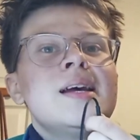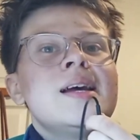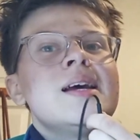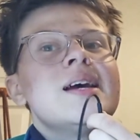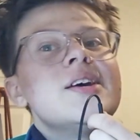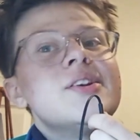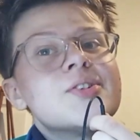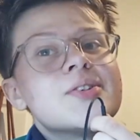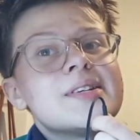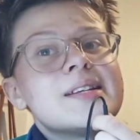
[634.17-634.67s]

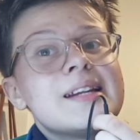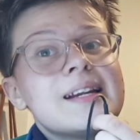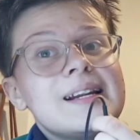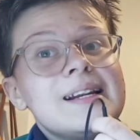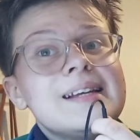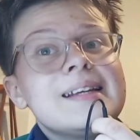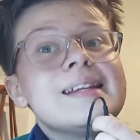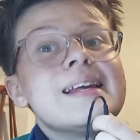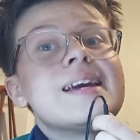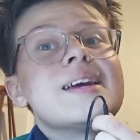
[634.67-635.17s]
Interestingly,
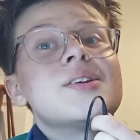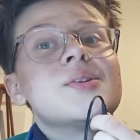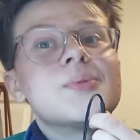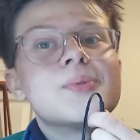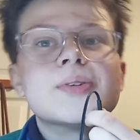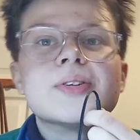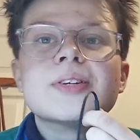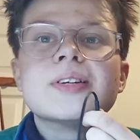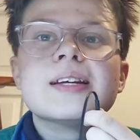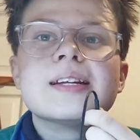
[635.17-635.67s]
they can
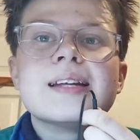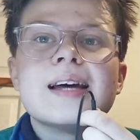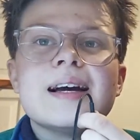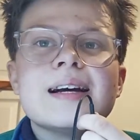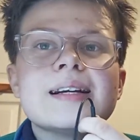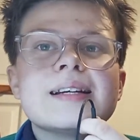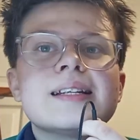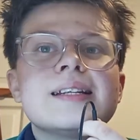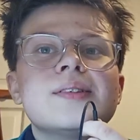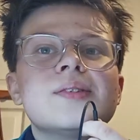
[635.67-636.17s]
also
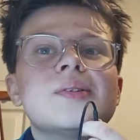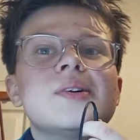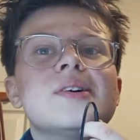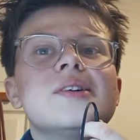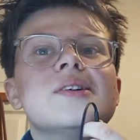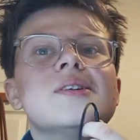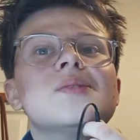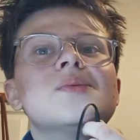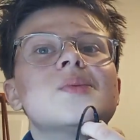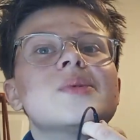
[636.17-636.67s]
detect
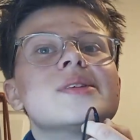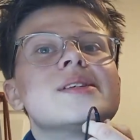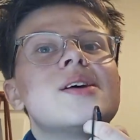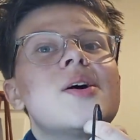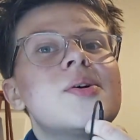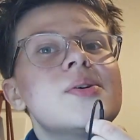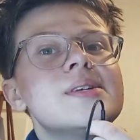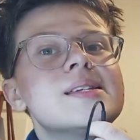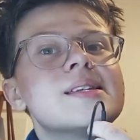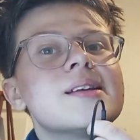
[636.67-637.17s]
once a
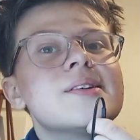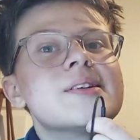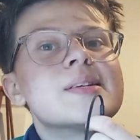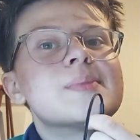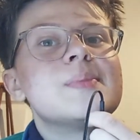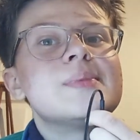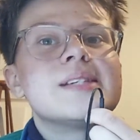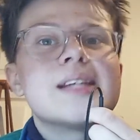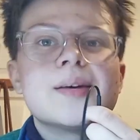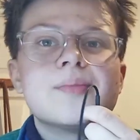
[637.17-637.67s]
host cell has
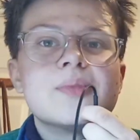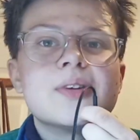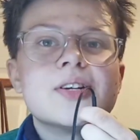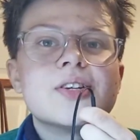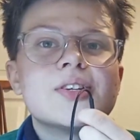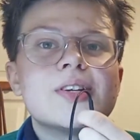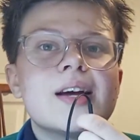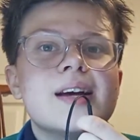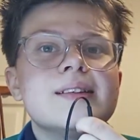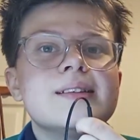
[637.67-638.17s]
been damaged
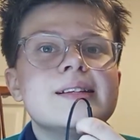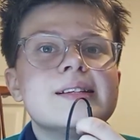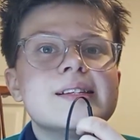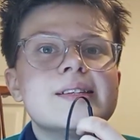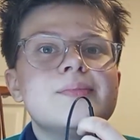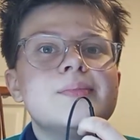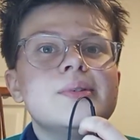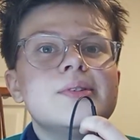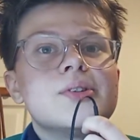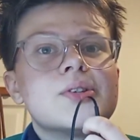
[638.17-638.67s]
and needs to
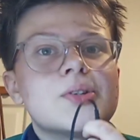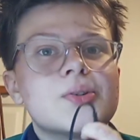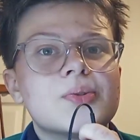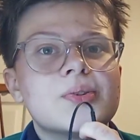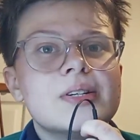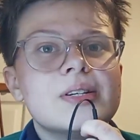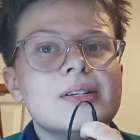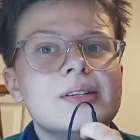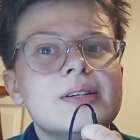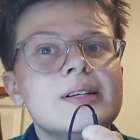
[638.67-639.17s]
be
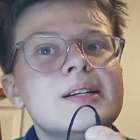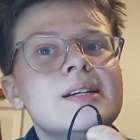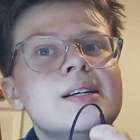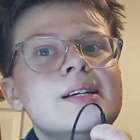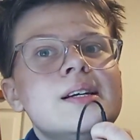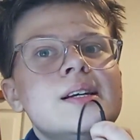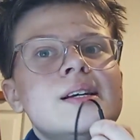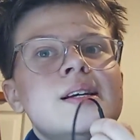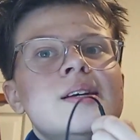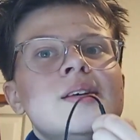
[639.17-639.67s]
destroyed,
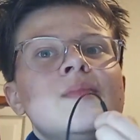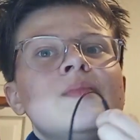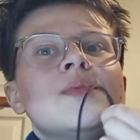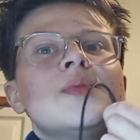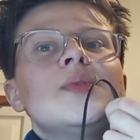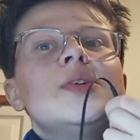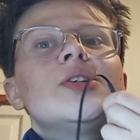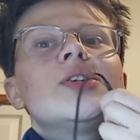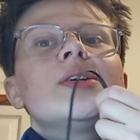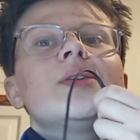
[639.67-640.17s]

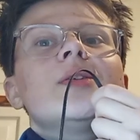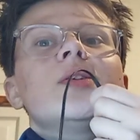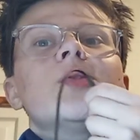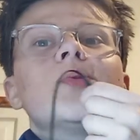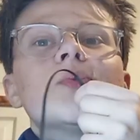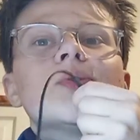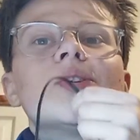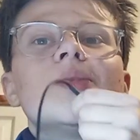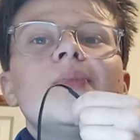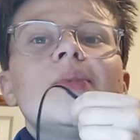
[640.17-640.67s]
which can
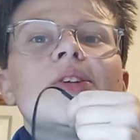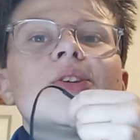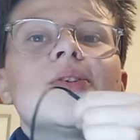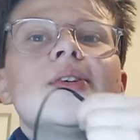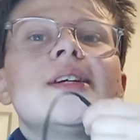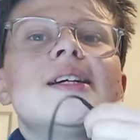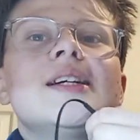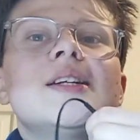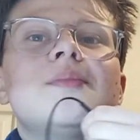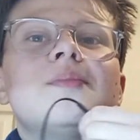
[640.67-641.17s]
also be
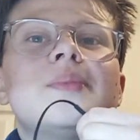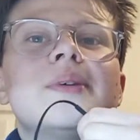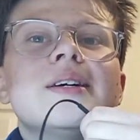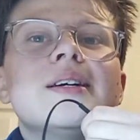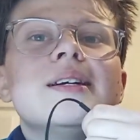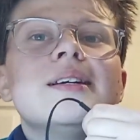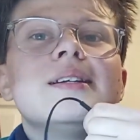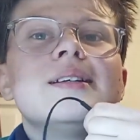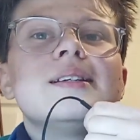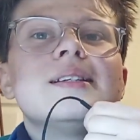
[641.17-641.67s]
triggered
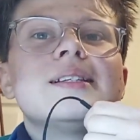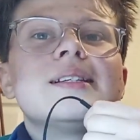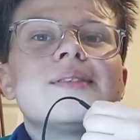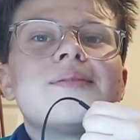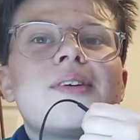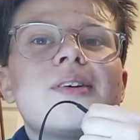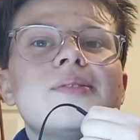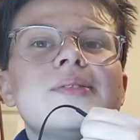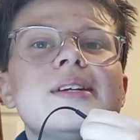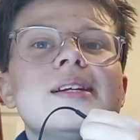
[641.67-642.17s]
by the
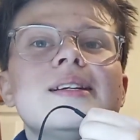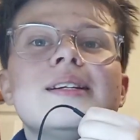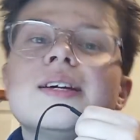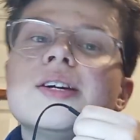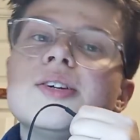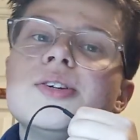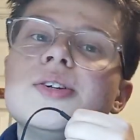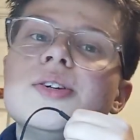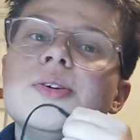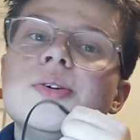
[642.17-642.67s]
surrounding
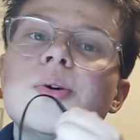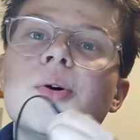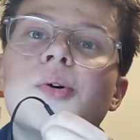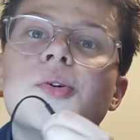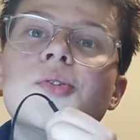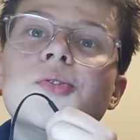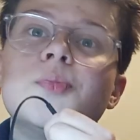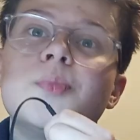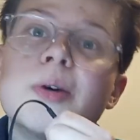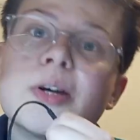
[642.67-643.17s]
tissue
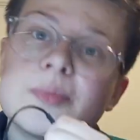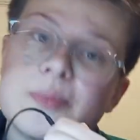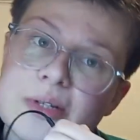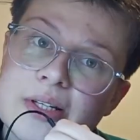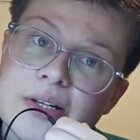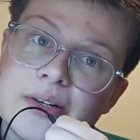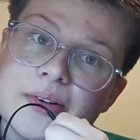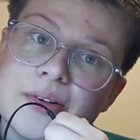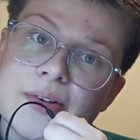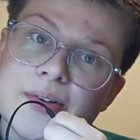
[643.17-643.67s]
of
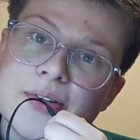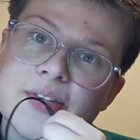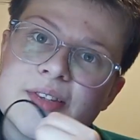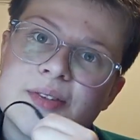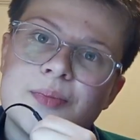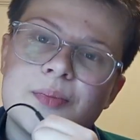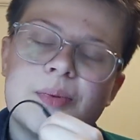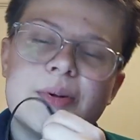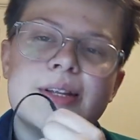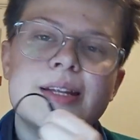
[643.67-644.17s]
biomaterials
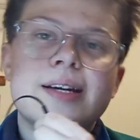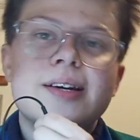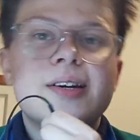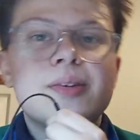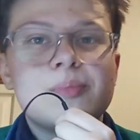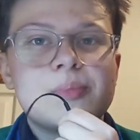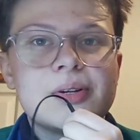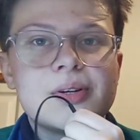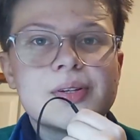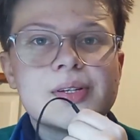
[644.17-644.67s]
when they're
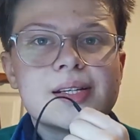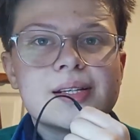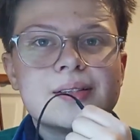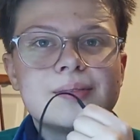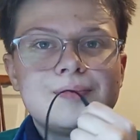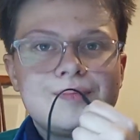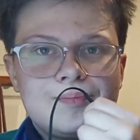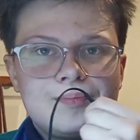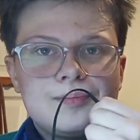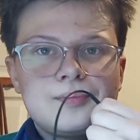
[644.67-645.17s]
implanted.
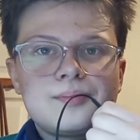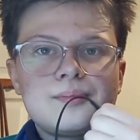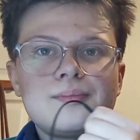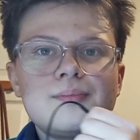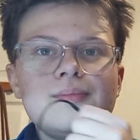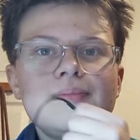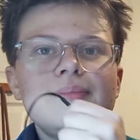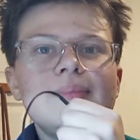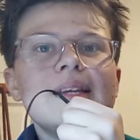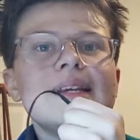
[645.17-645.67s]

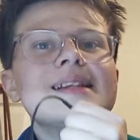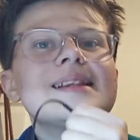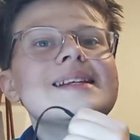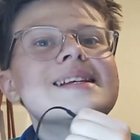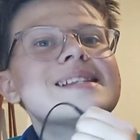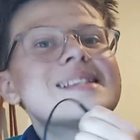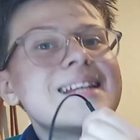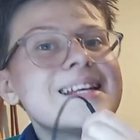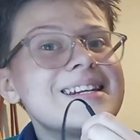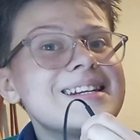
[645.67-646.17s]
This
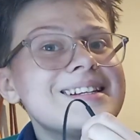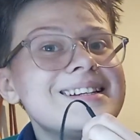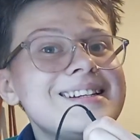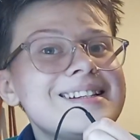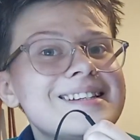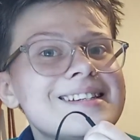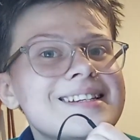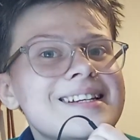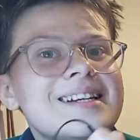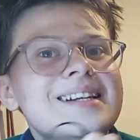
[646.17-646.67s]
then leads
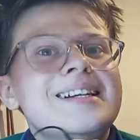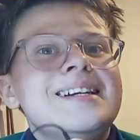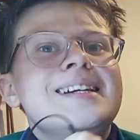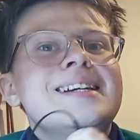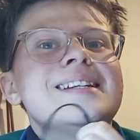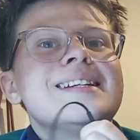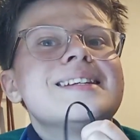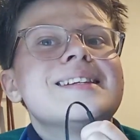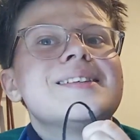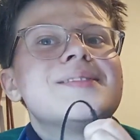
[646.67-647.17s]

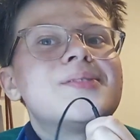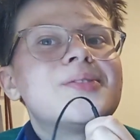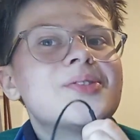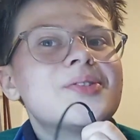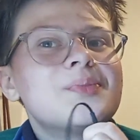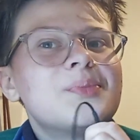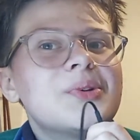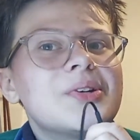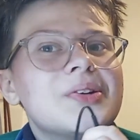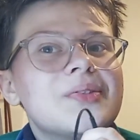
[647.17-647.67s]
to the foreign
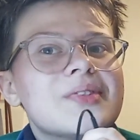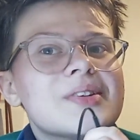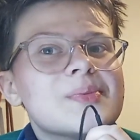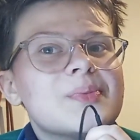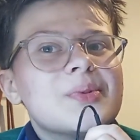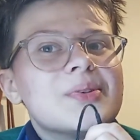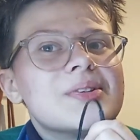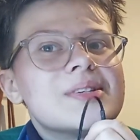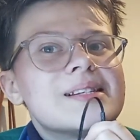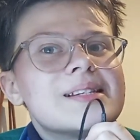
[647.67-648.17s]
body
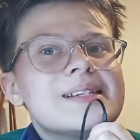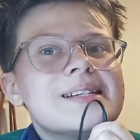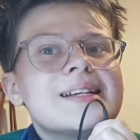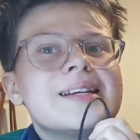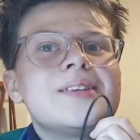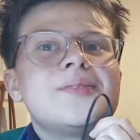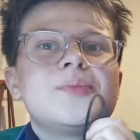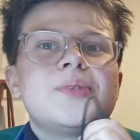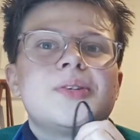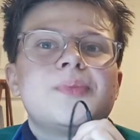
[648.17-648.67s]
response,
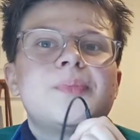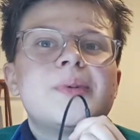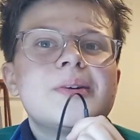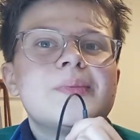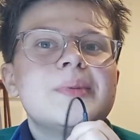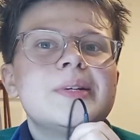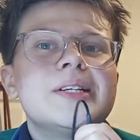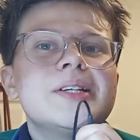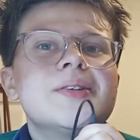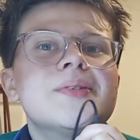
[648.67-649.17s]
in which
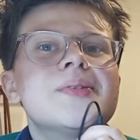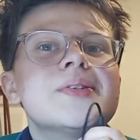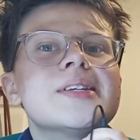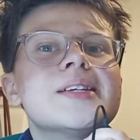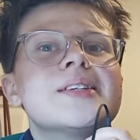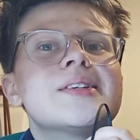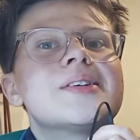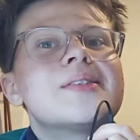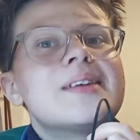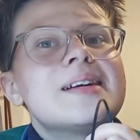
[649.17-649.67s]
biomaterials are
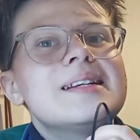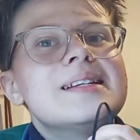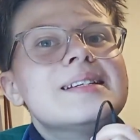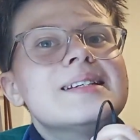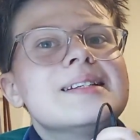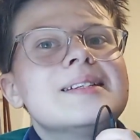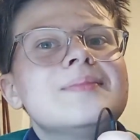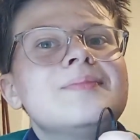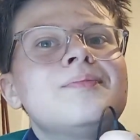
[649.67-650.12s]
degraded